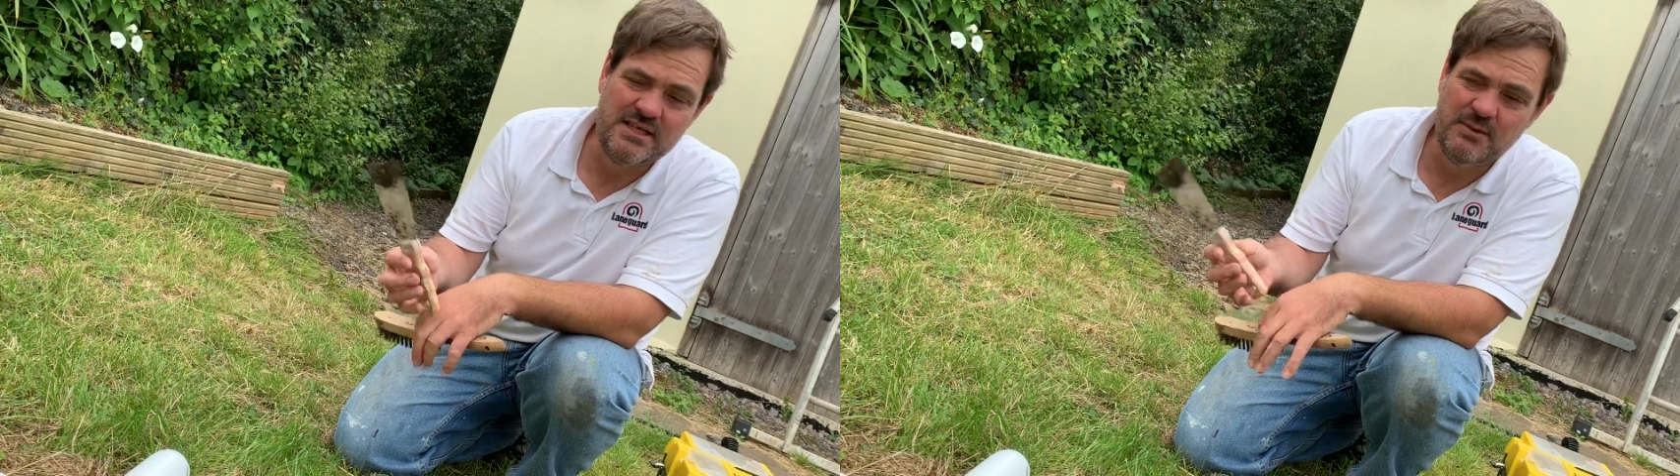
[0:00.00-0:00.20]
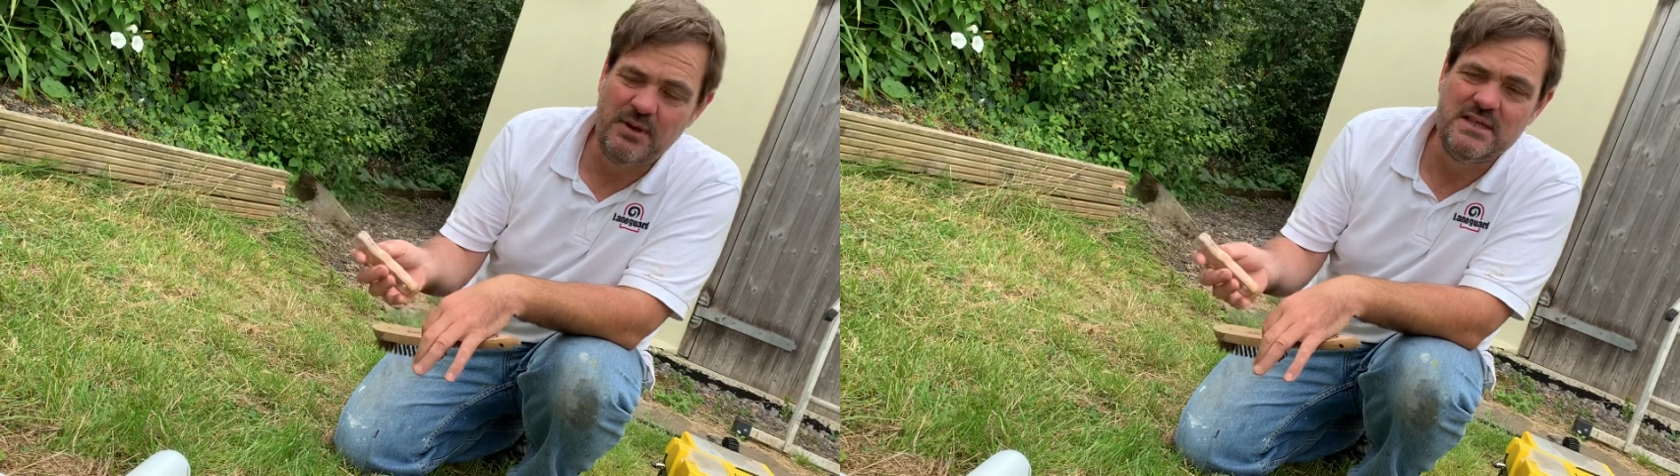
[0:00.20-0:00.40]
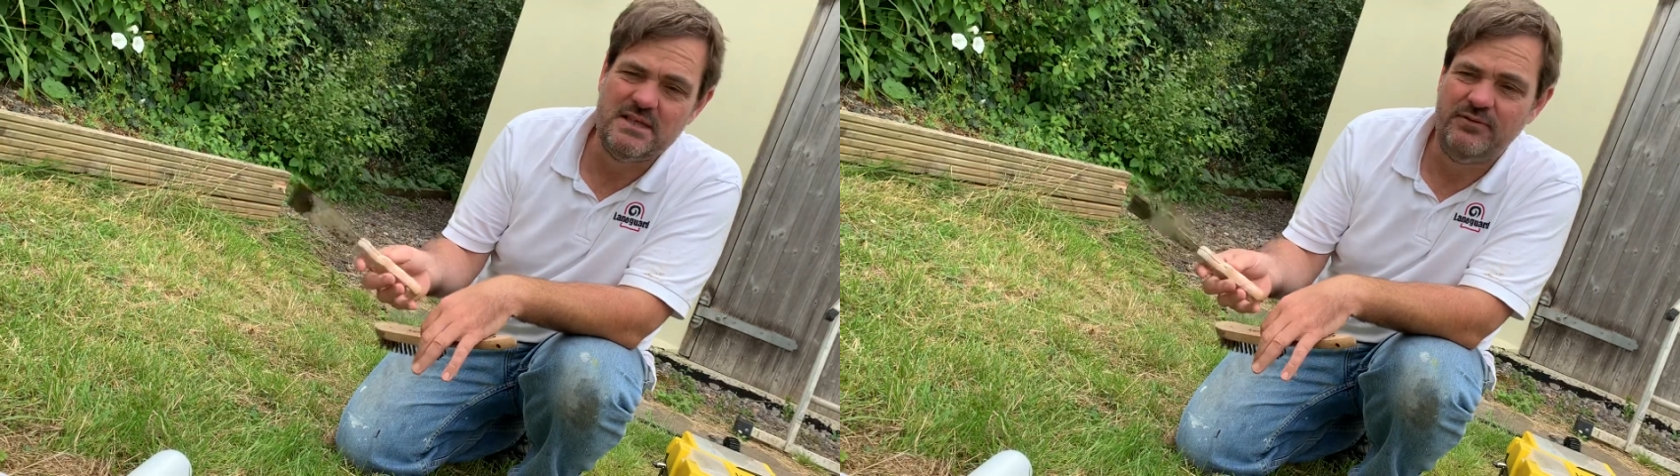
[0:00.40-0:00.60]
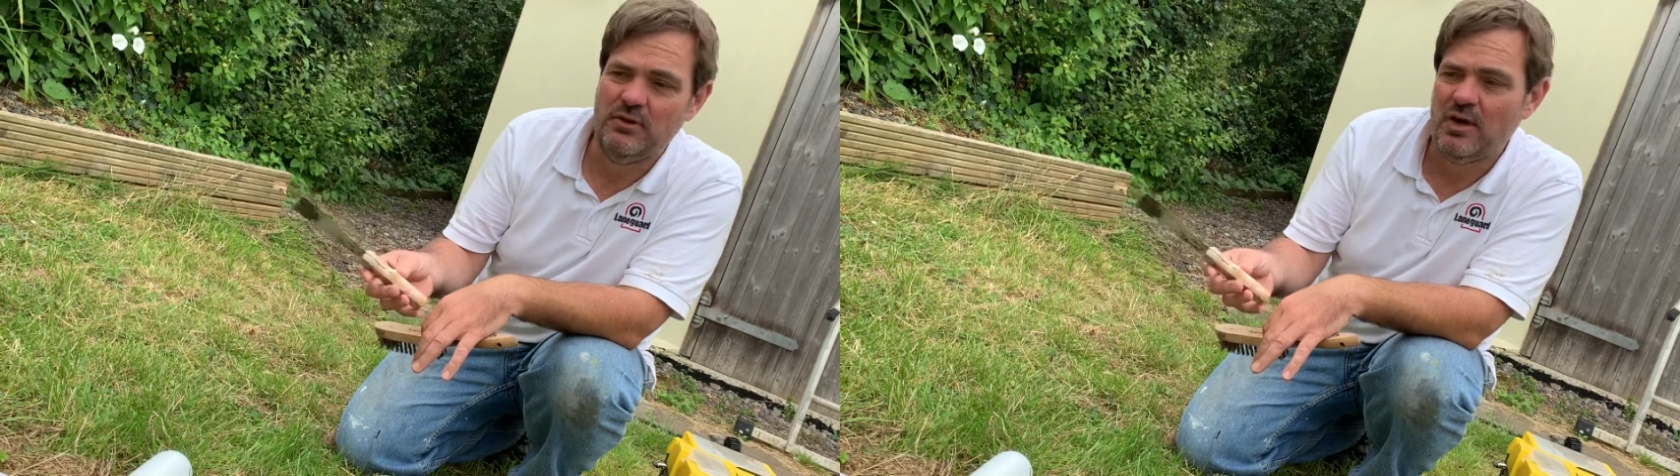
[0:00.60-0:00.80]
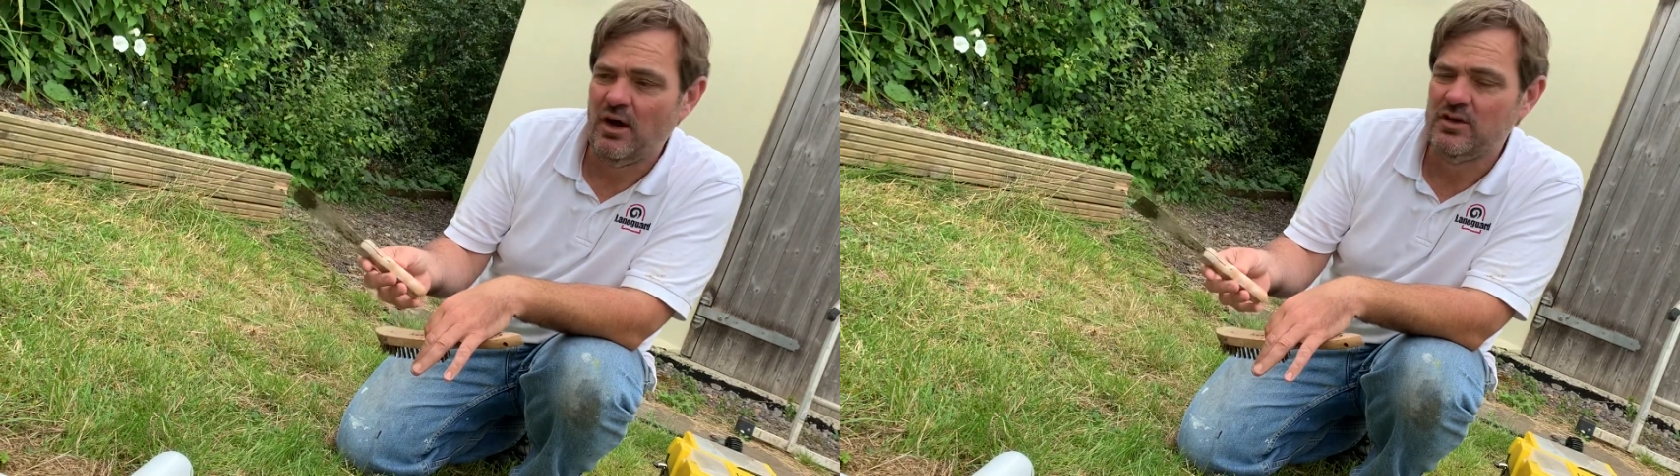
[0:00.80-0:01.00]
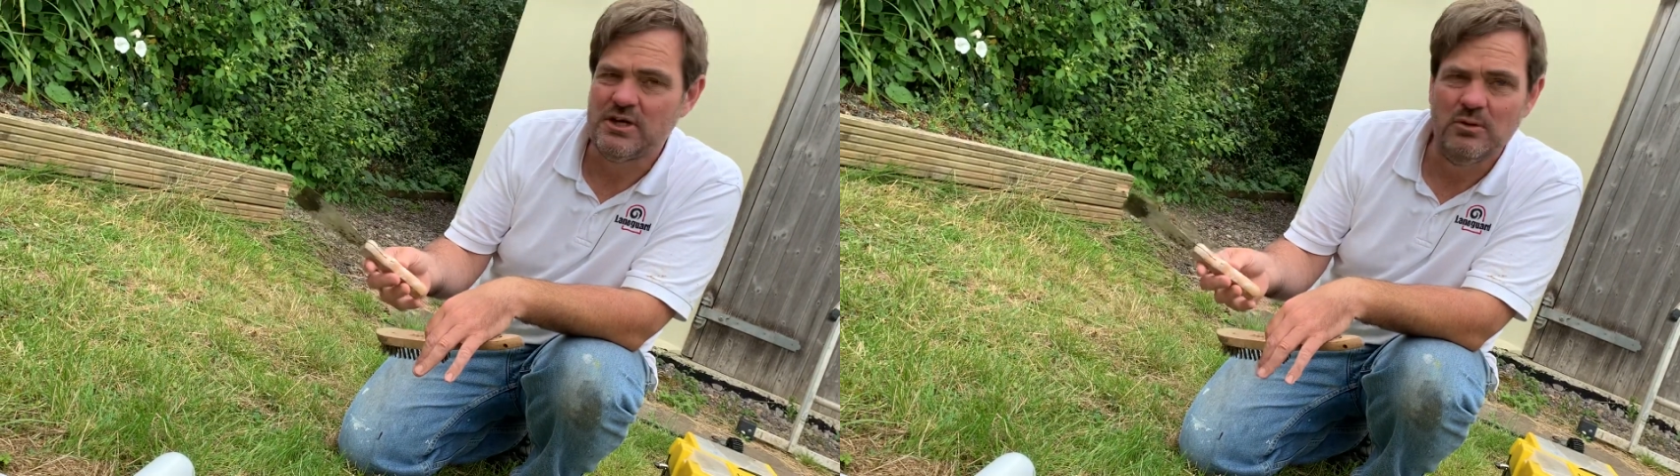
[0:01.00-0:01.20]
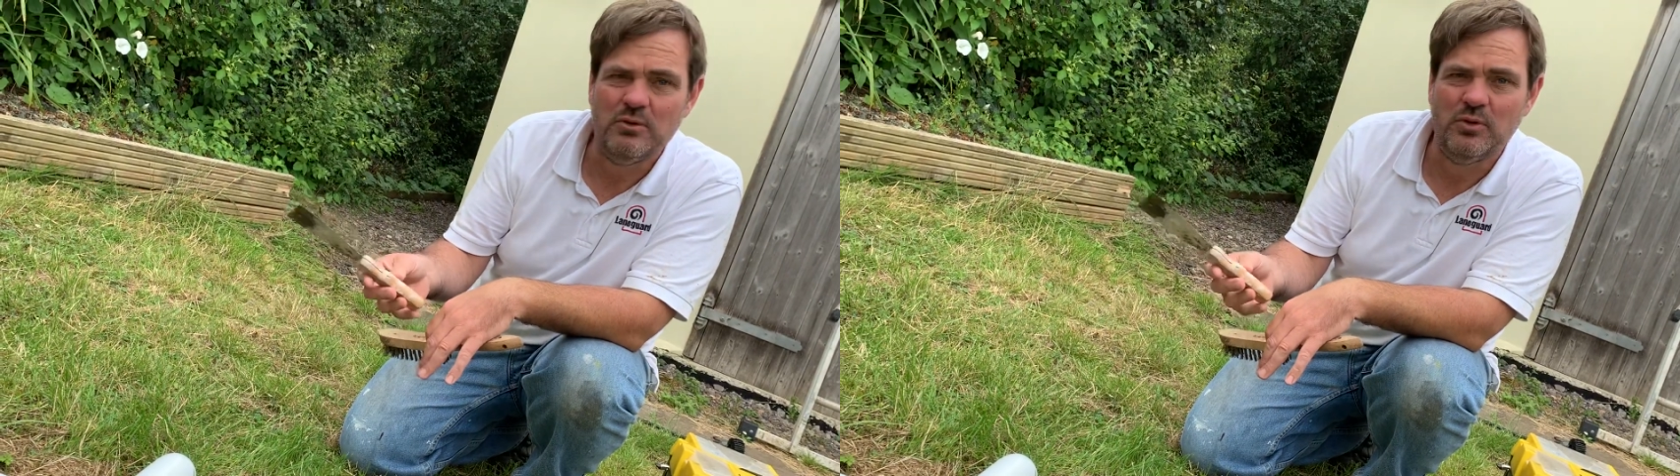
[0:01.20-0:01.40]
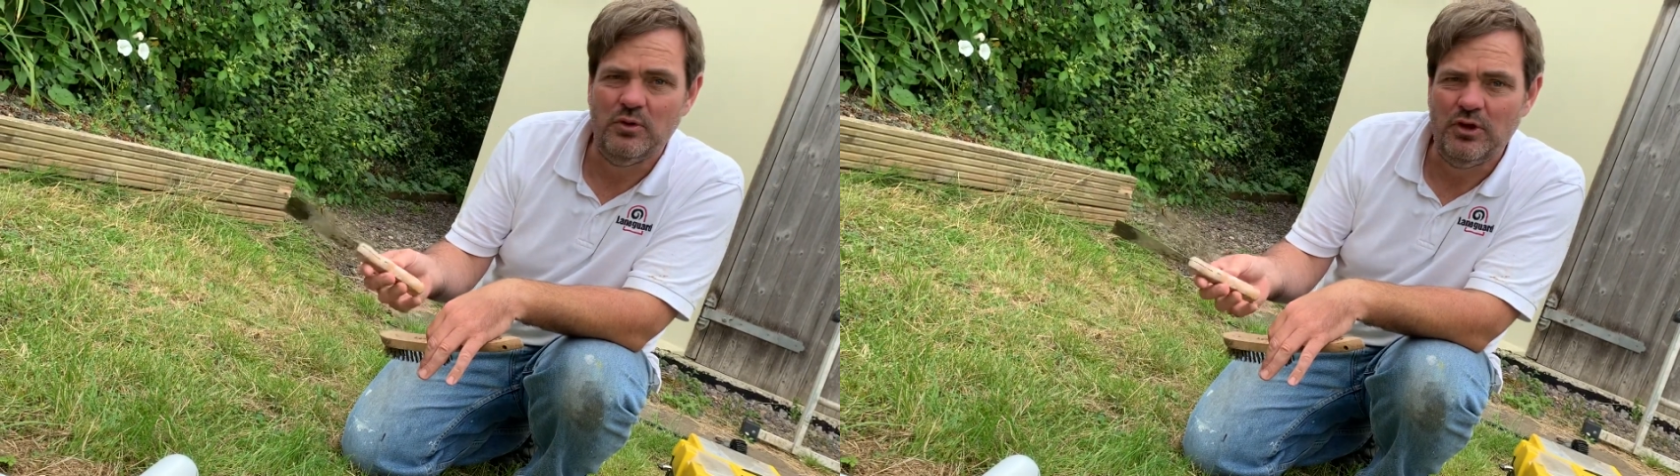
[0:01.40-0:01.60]
It depends if your car's
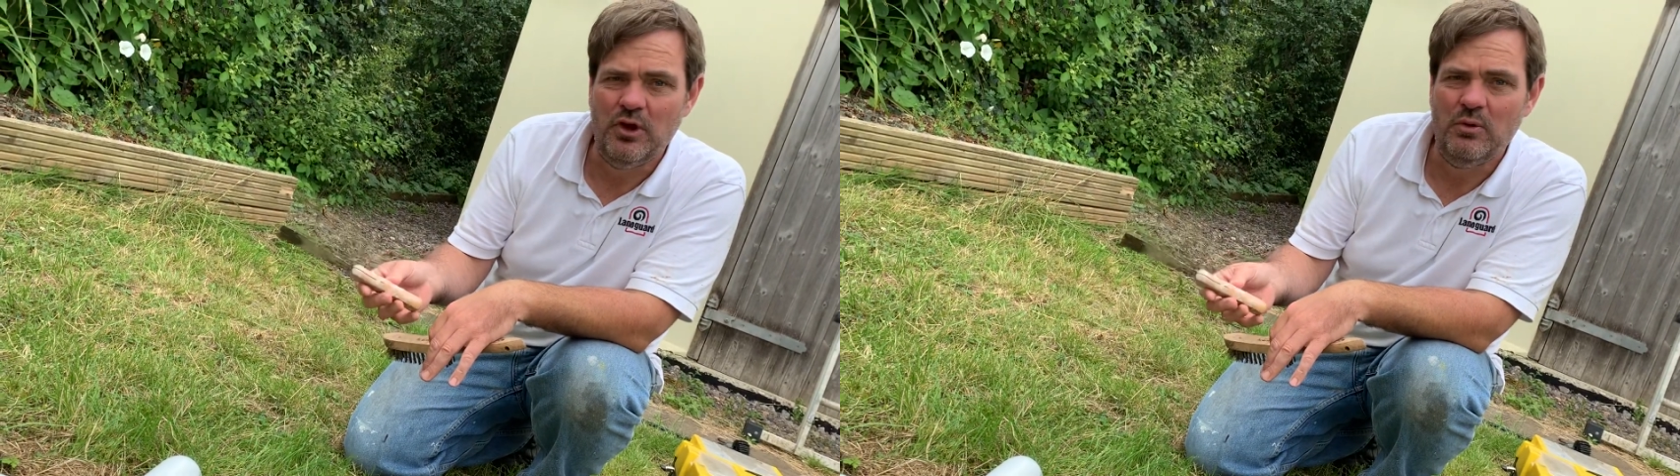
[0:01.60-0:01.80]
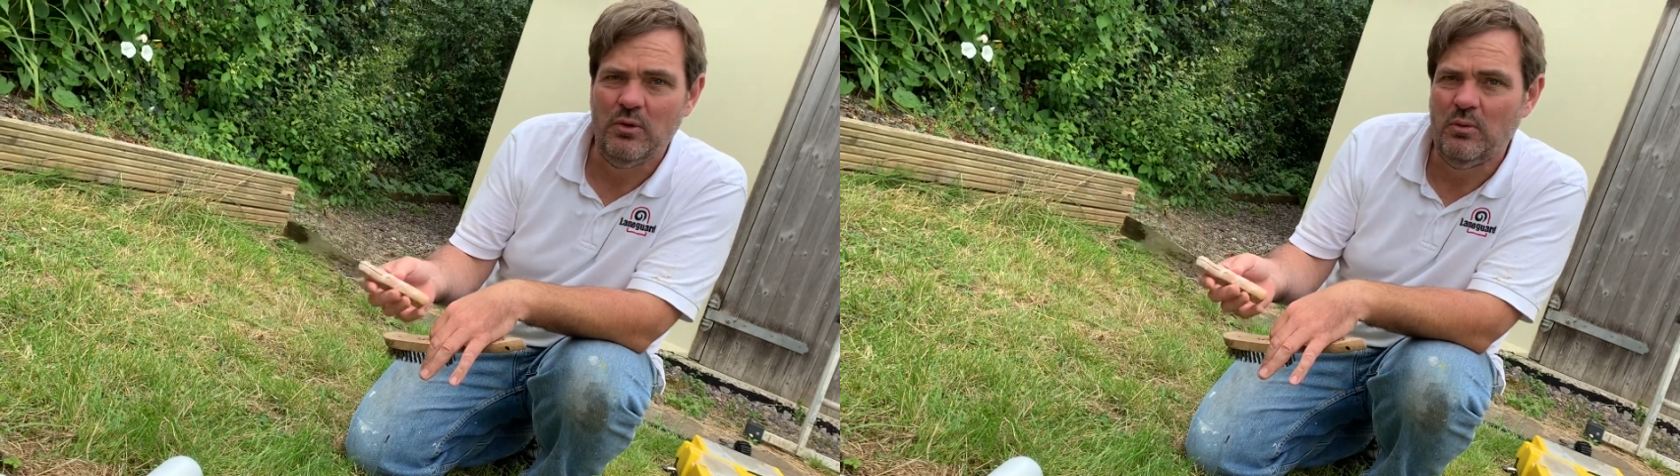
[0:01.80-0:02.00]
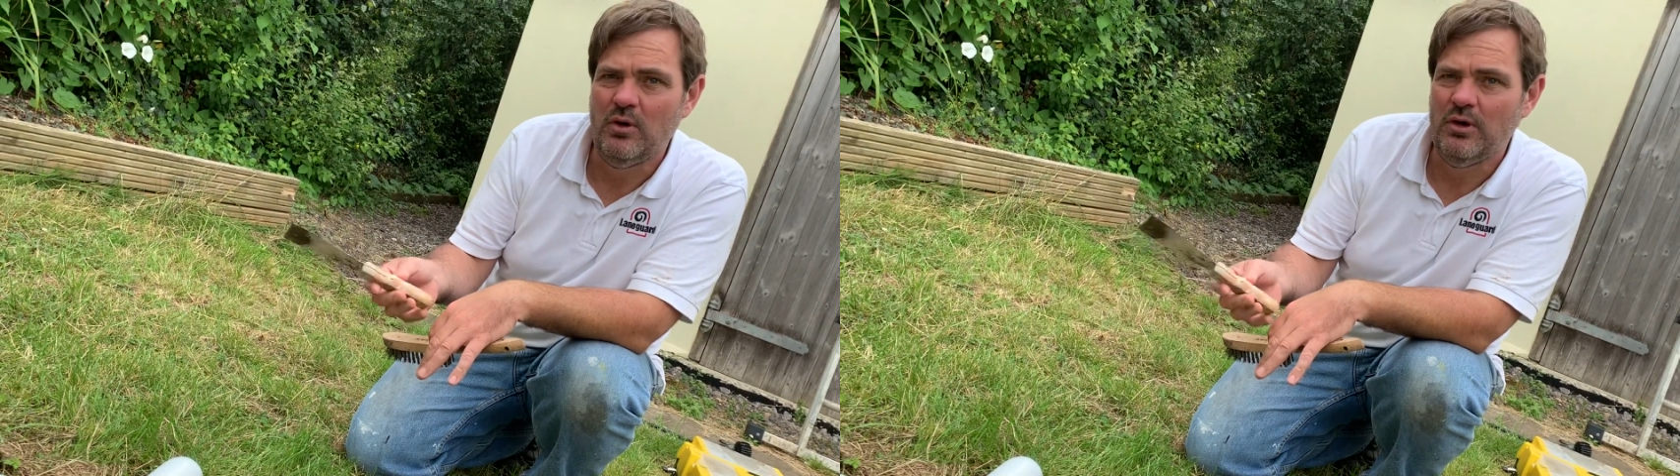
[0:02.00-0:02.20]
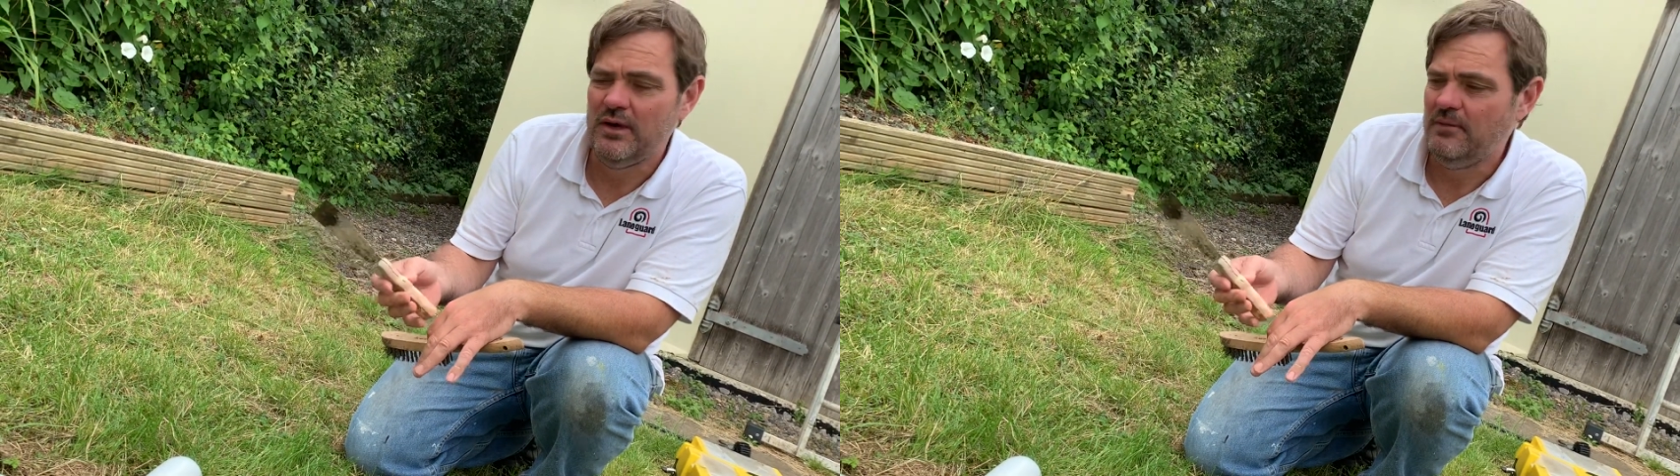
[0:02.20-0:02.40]
old or new or what.